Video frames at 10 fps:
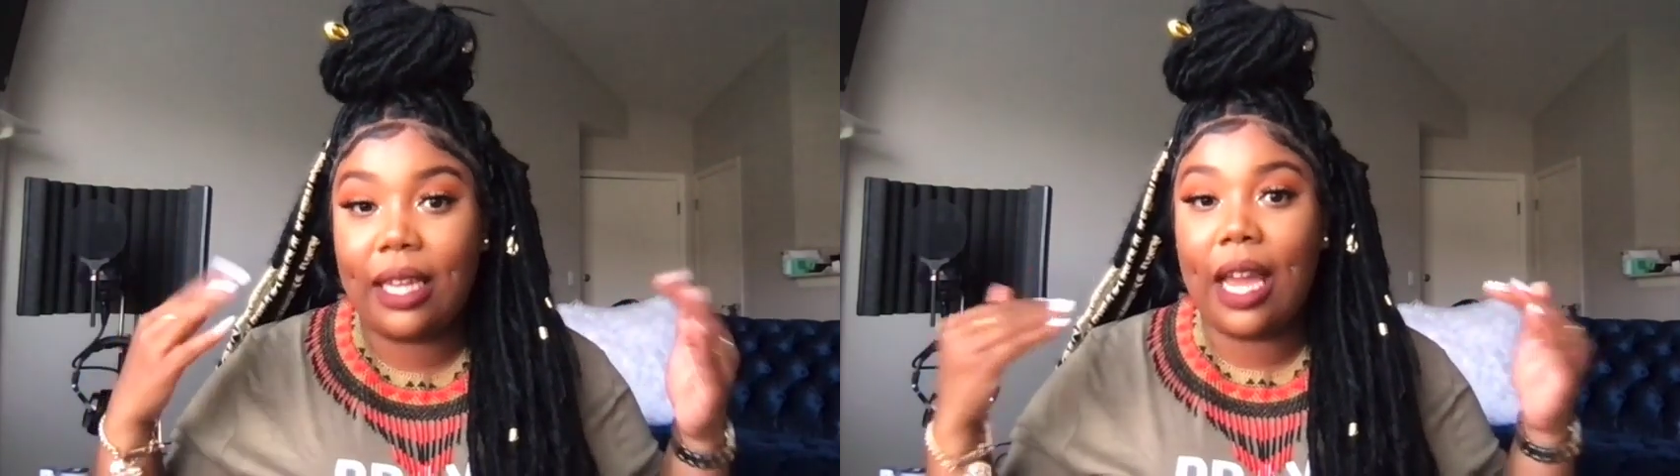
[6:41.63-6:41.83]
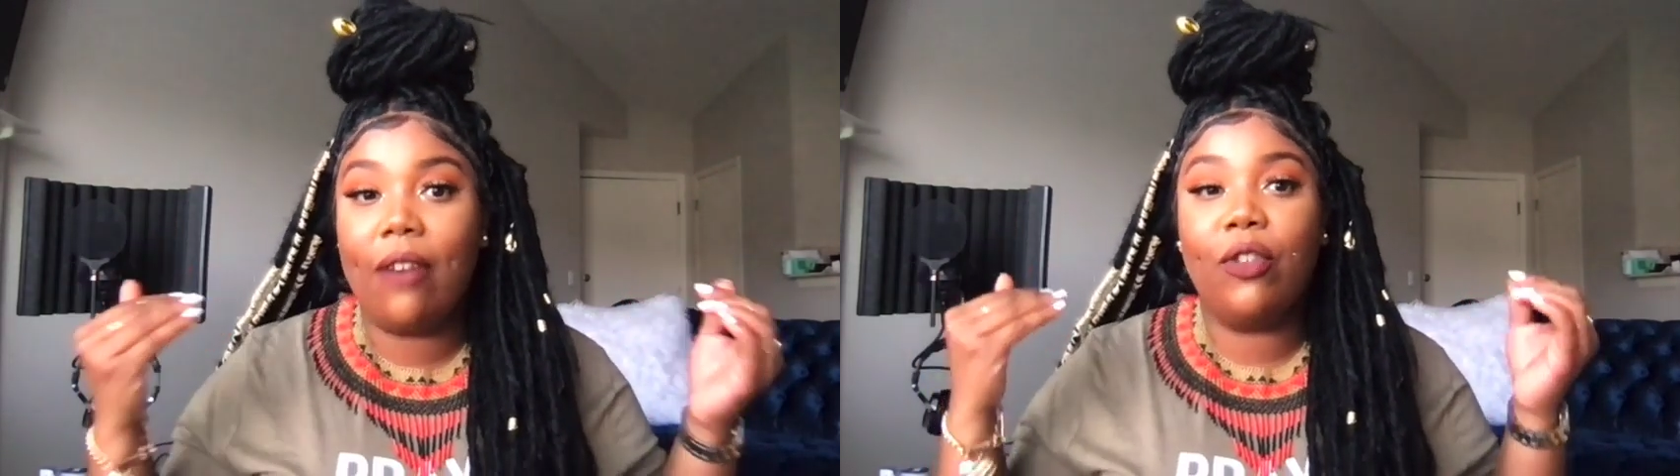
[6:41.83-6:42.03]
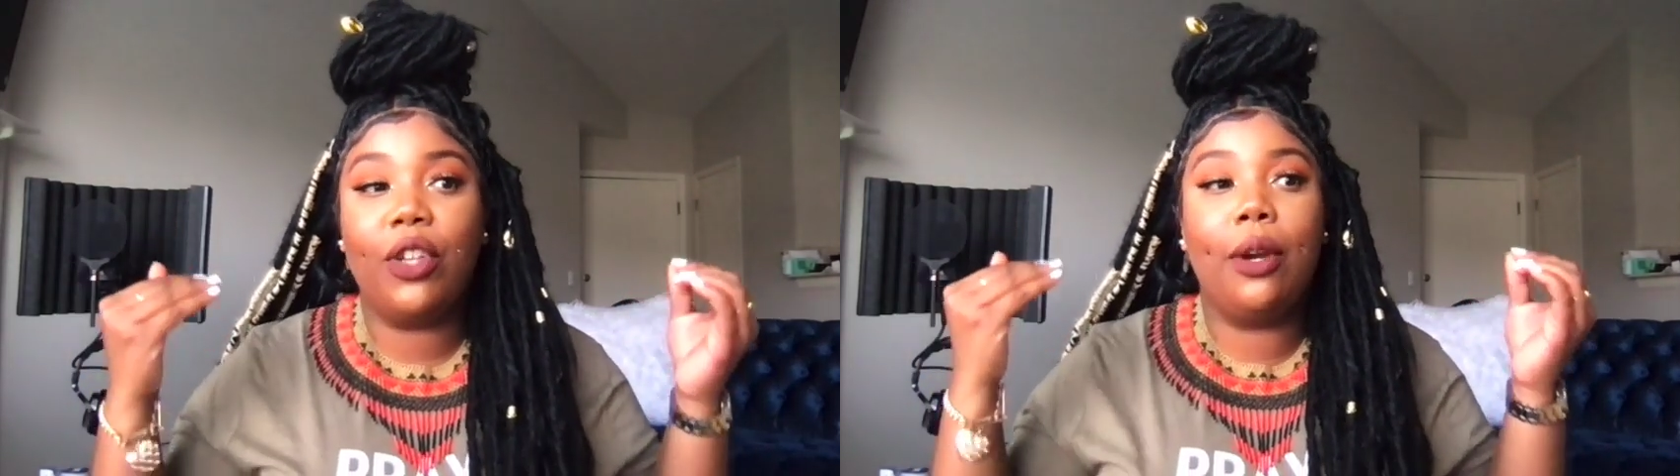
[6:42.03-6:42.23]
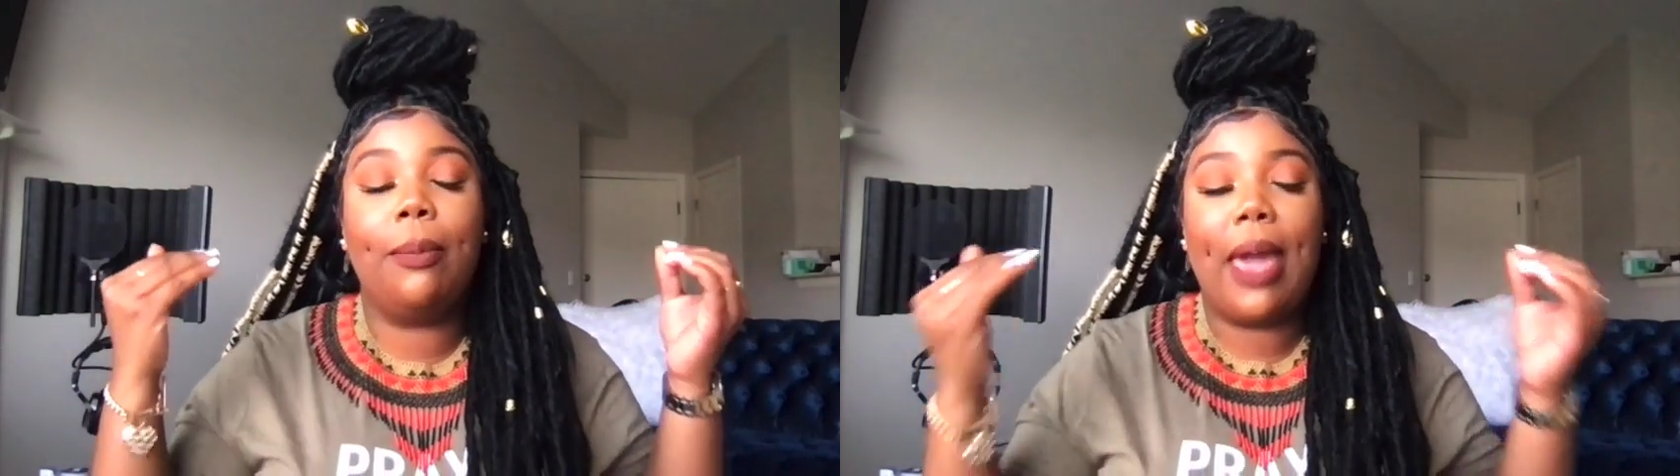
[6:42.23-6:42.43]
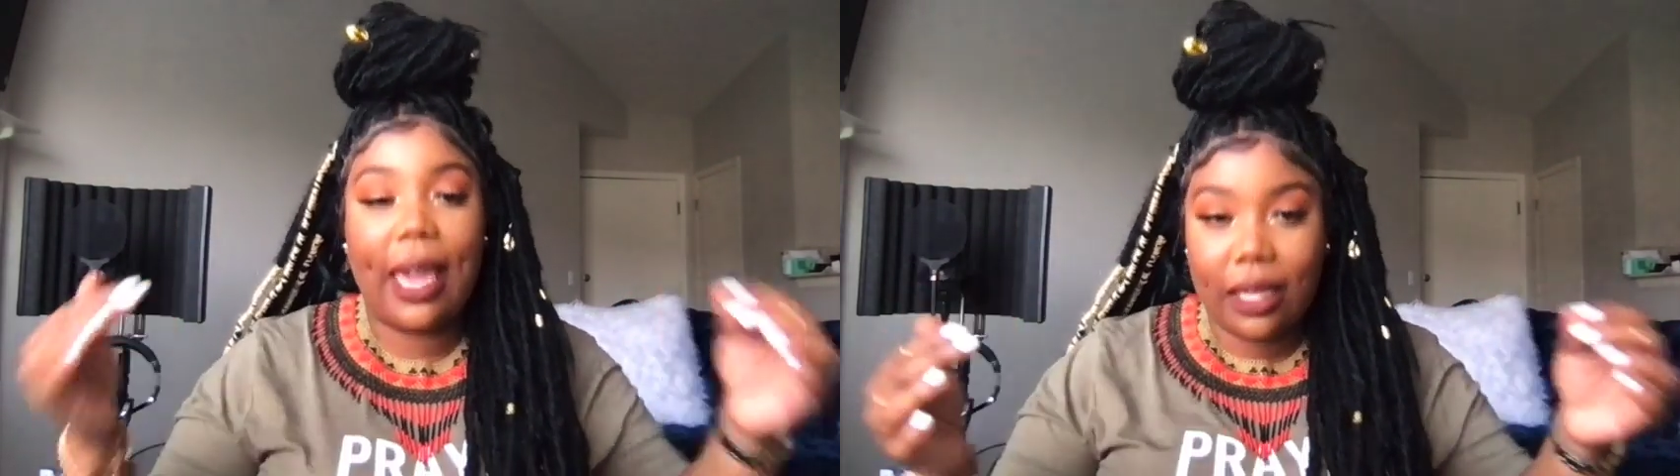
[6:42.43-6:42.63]
not for your
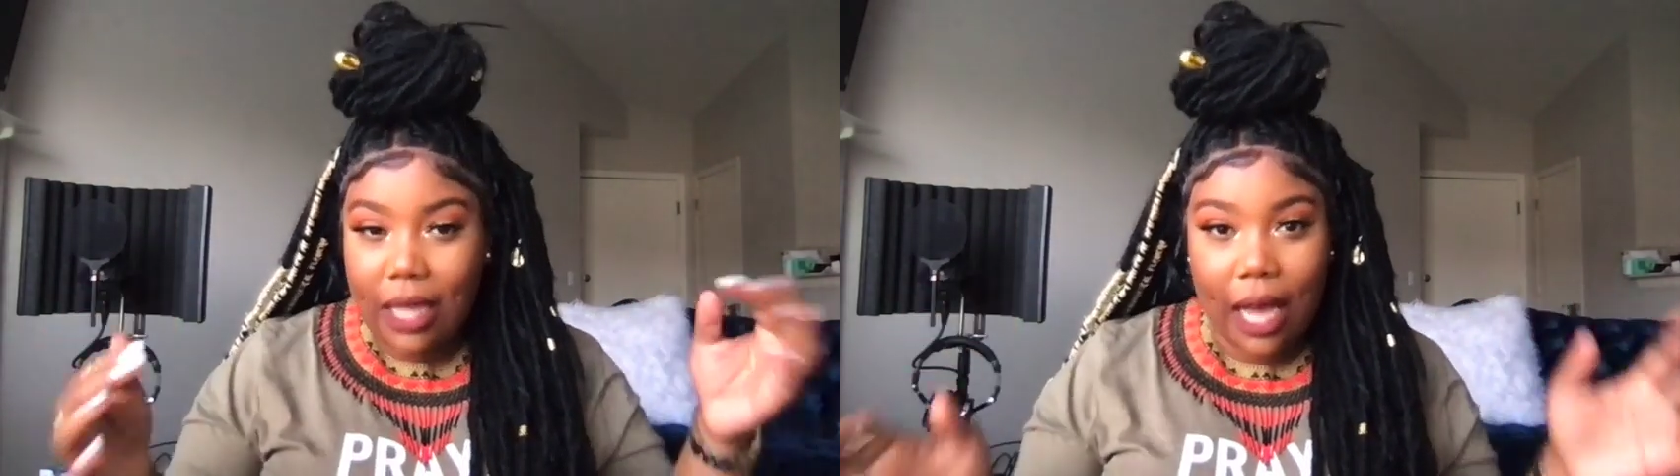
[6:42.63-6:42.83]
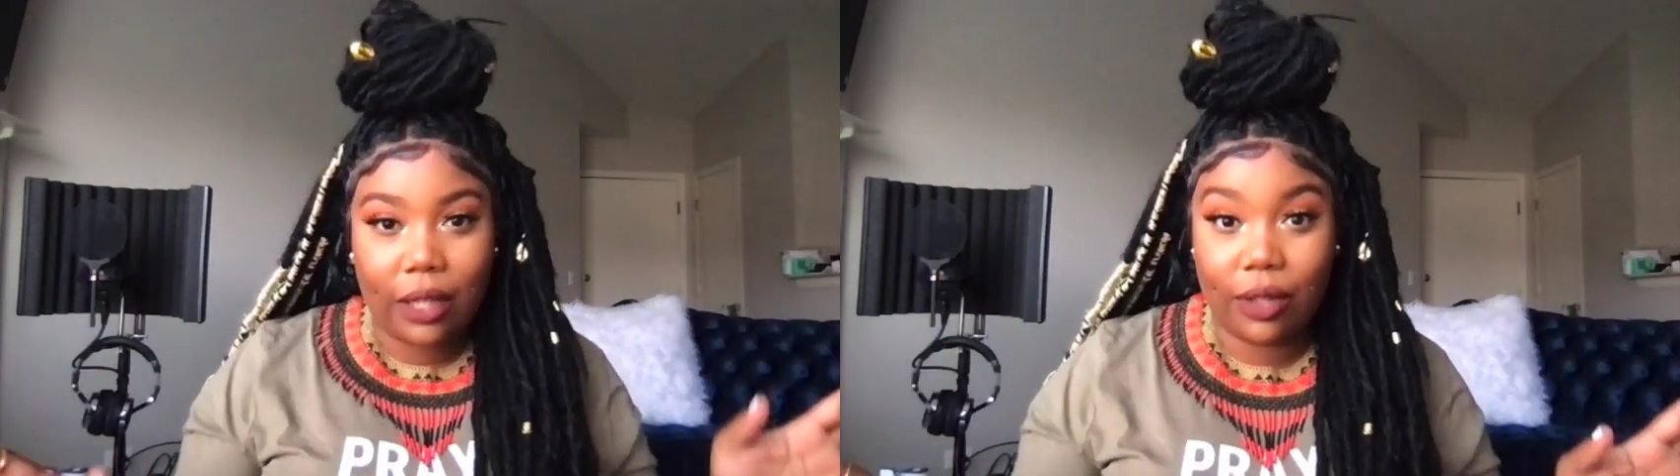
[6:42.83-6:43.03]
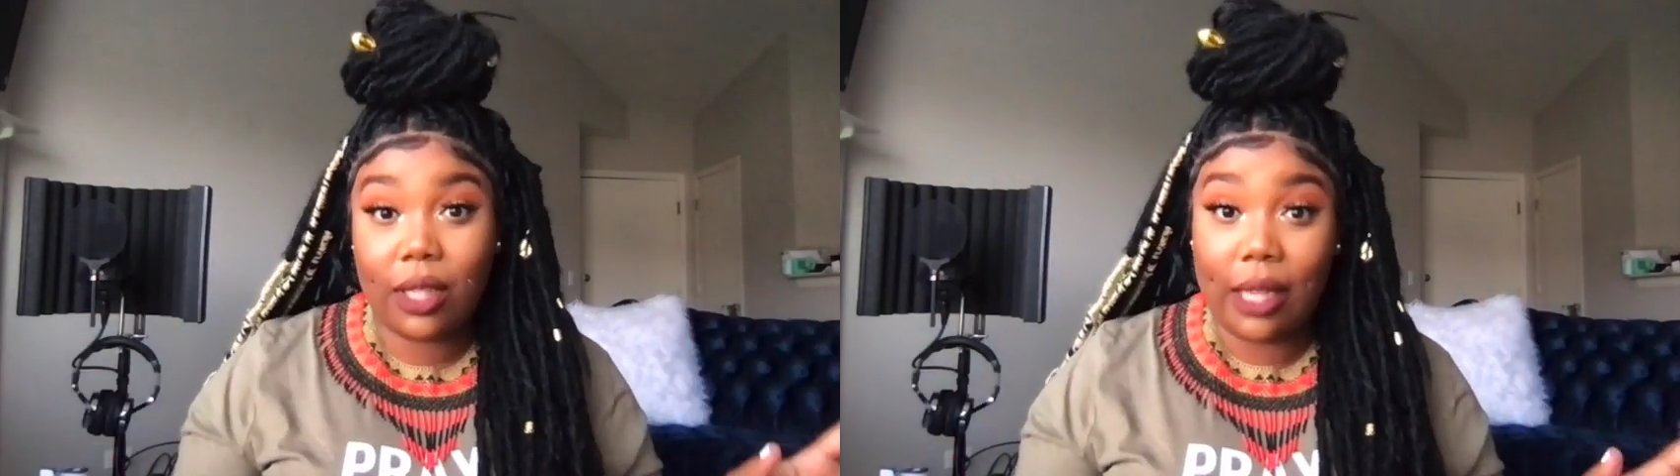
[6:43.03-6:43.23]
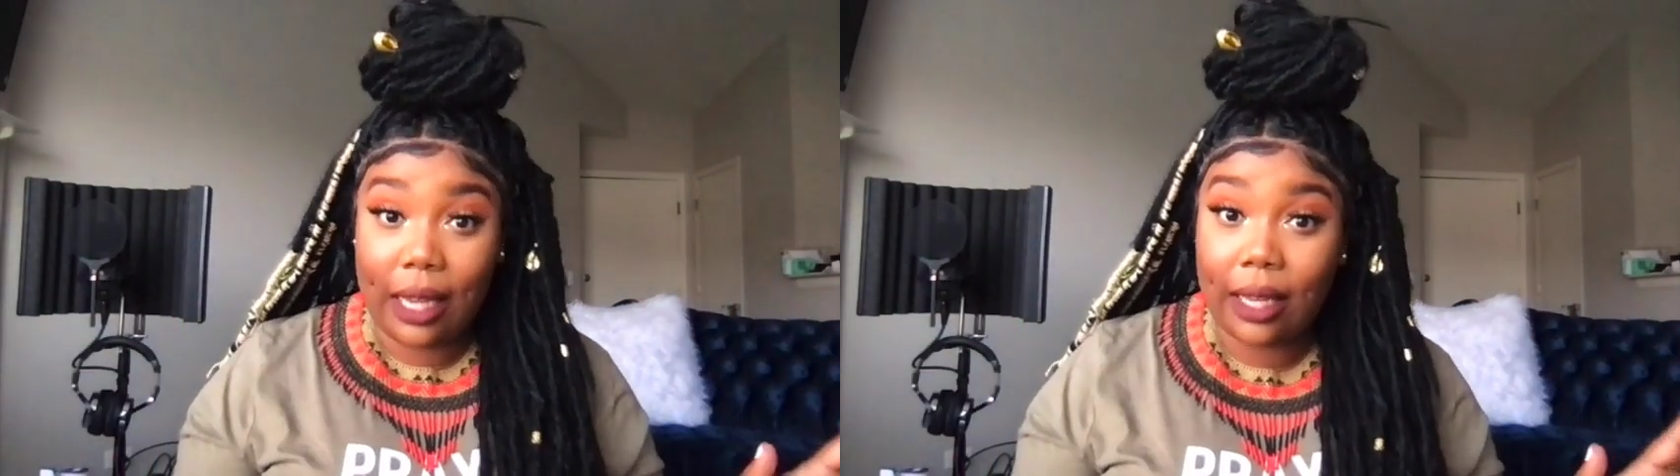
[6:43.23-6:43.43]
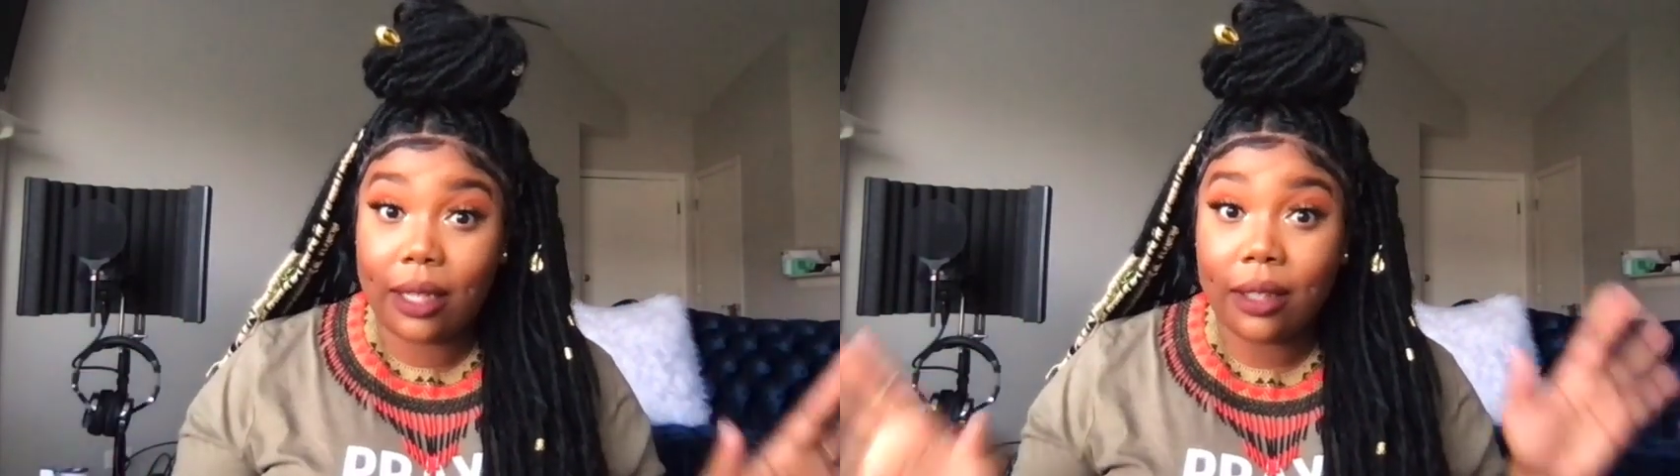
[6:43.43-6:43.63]
pain tolerance sake.